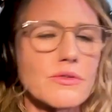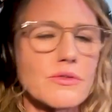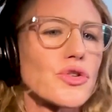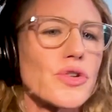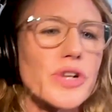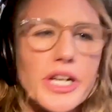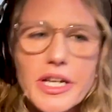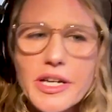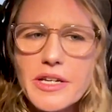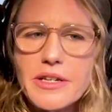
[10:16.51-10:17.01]

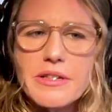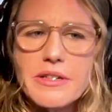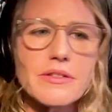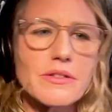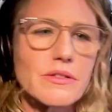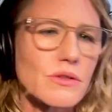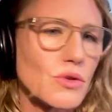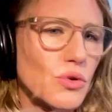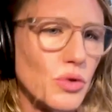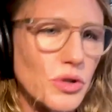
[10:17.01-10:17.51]

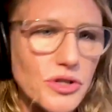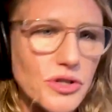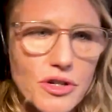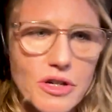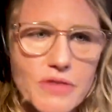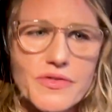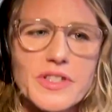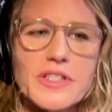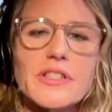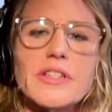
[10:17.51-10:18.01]
Trees, cool
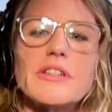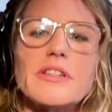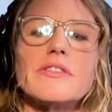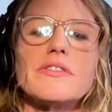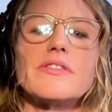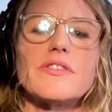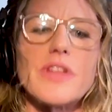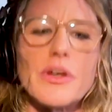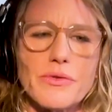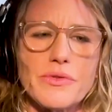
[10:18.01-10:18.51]

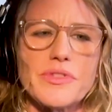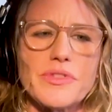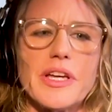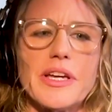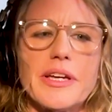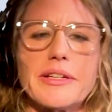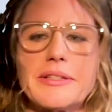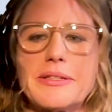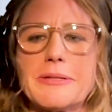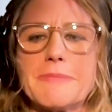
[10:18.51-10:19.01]
surfaces, those
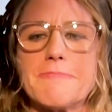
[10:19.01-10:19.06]
things.